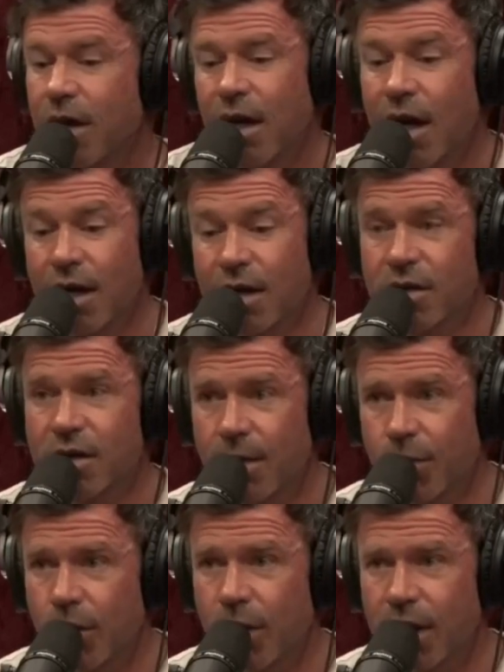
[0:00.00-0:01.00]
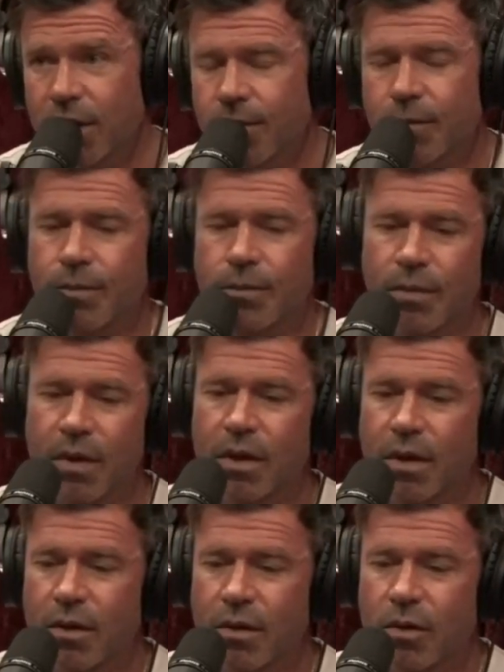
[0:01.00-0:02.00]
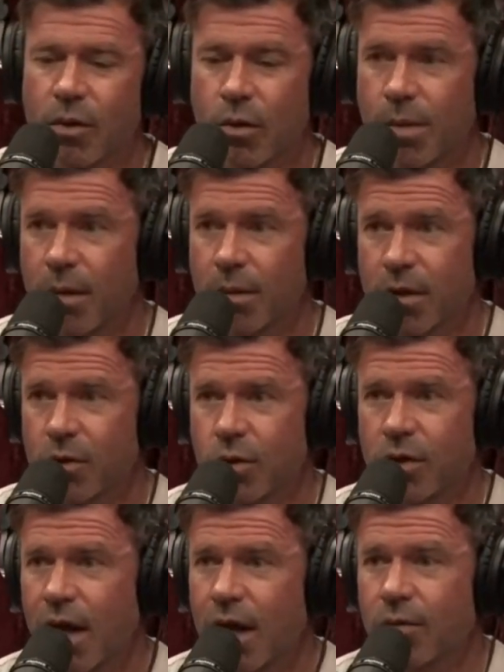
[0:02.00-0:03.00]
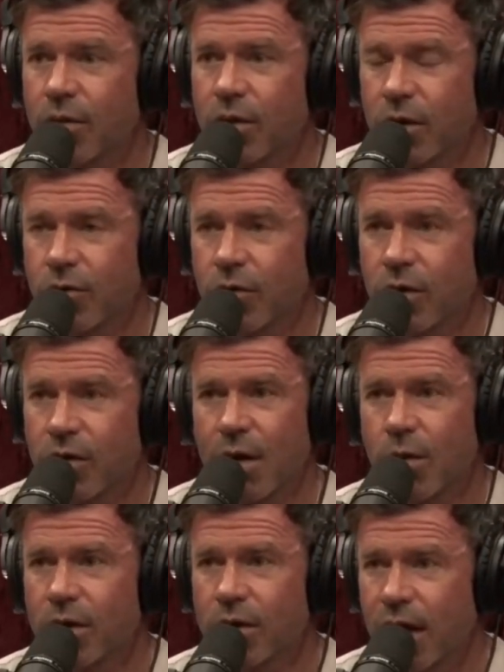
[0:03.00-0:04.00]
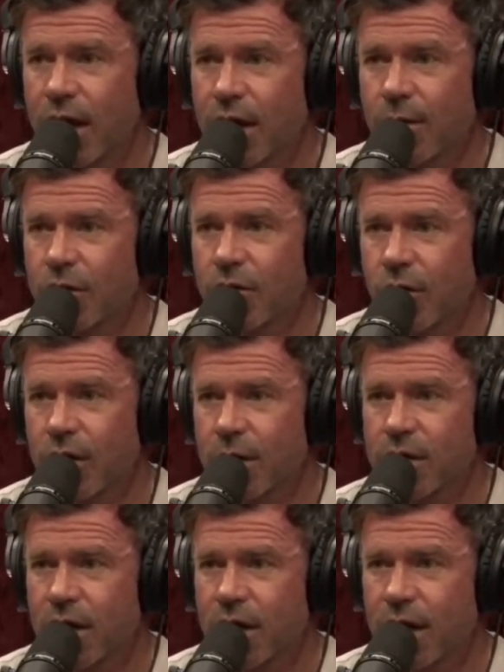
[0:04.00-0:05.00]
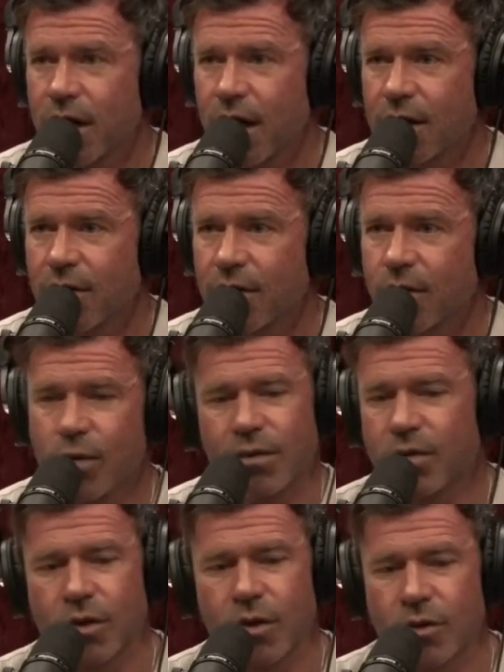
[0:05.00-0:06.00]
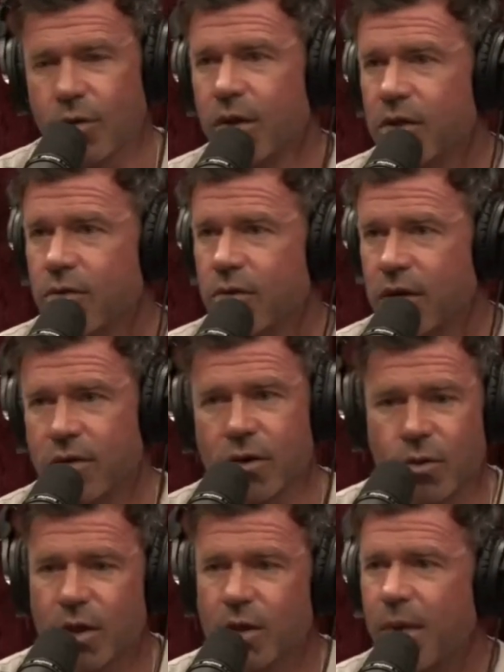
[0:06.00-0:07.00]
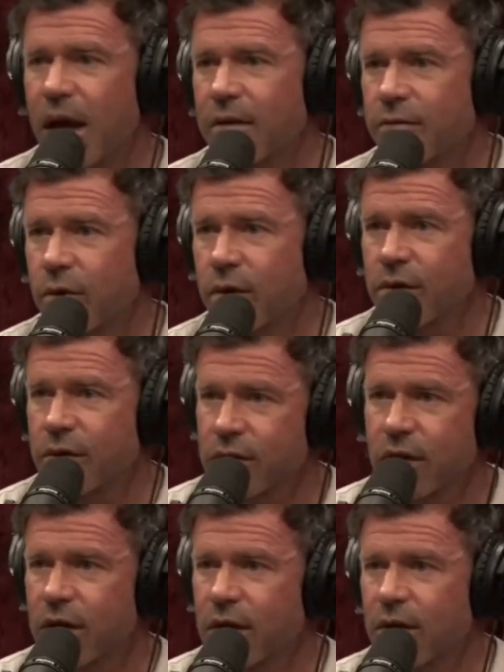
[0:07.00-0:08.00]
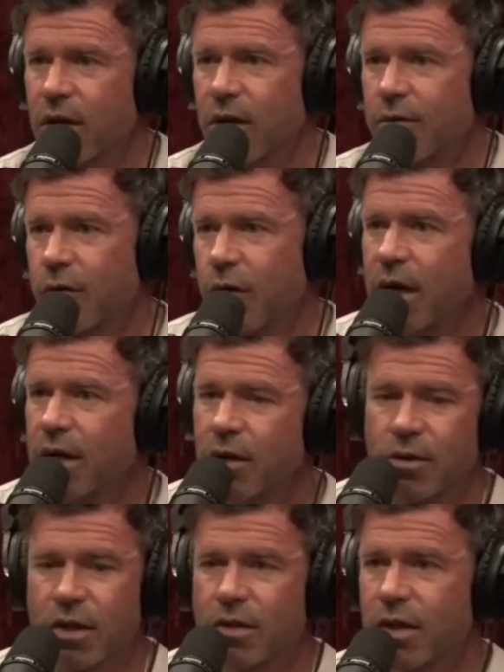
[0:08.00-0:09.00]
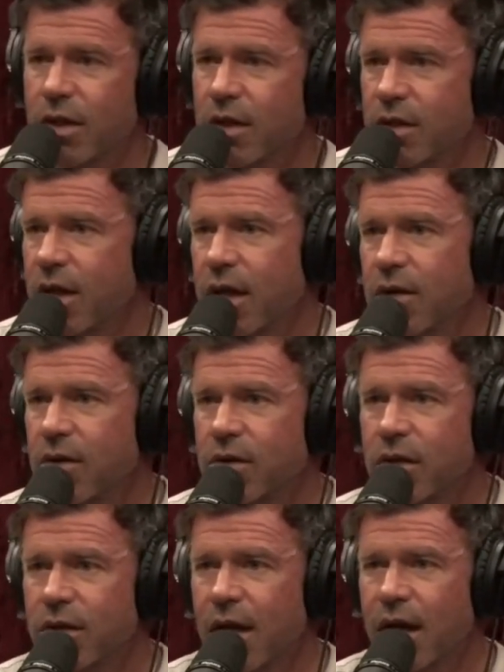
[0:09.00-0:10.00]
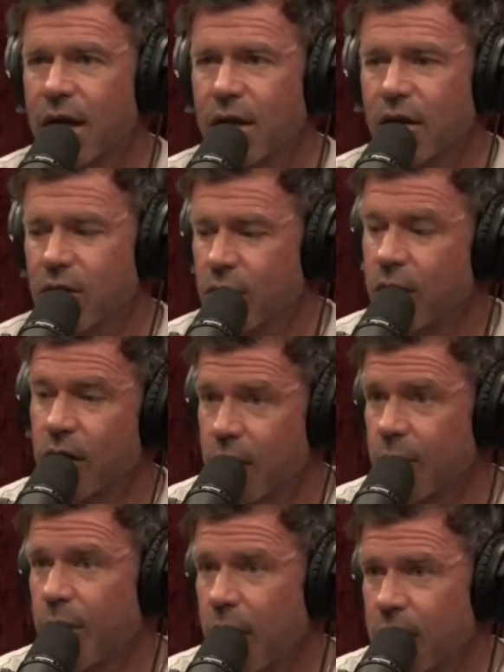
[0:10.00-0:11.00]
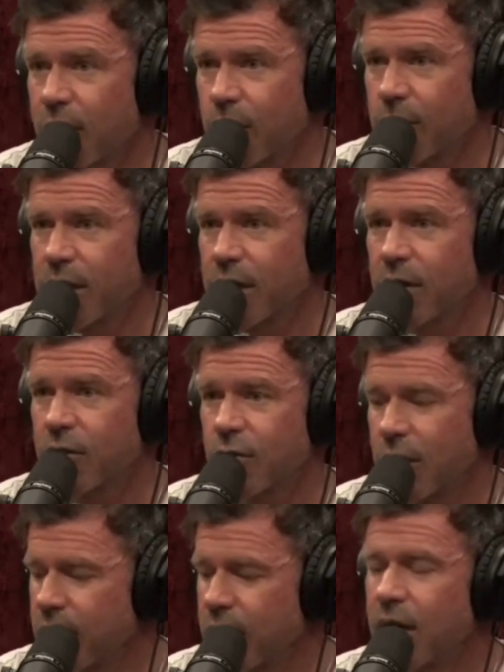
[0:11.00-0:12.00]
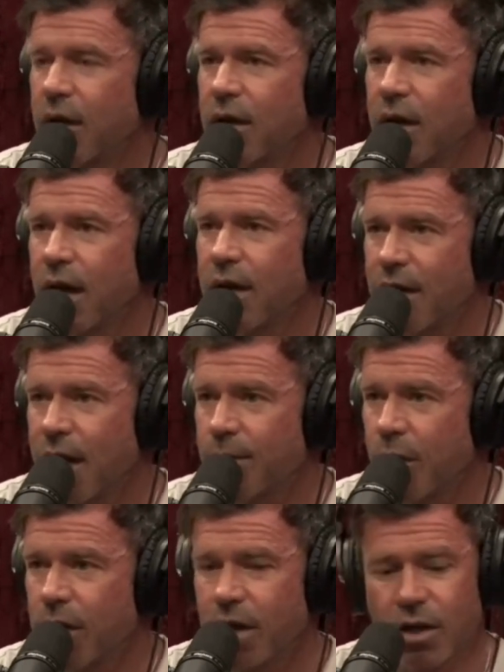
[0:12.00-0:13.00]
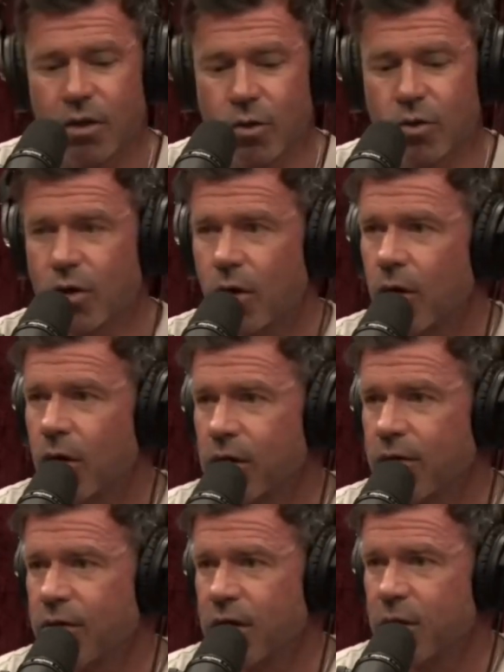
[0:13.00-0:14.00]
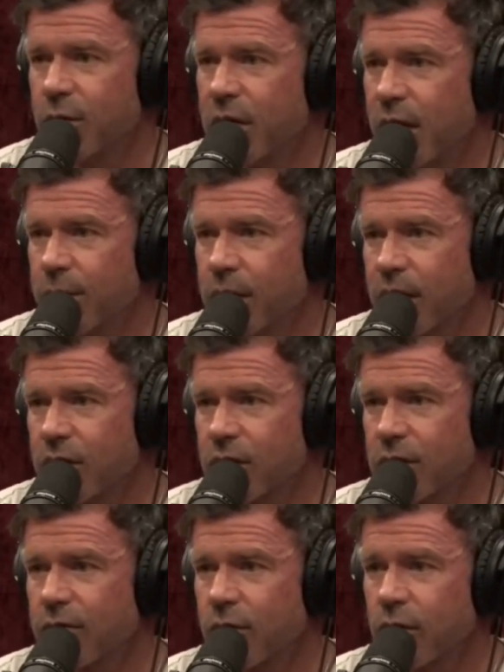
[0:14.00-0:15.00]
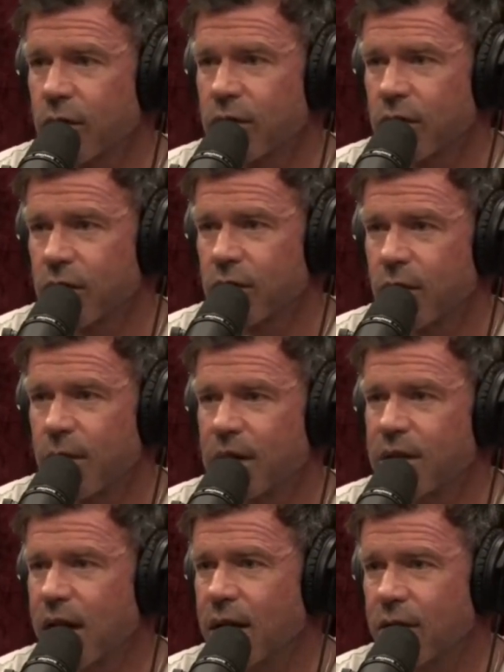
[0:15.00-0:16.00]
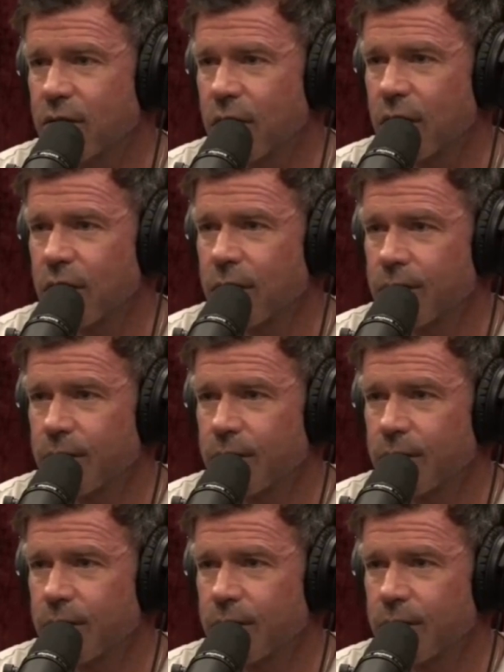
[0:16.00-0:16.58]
And at some point, the Republicans will gain control. They will get a majority in the Senate again. We look through history. It just swings back and forth. It's going to, for 8 years it's this, and 8 years it's that. So another party will be in control, and that party can use all of these manipulations of rules to maintain control.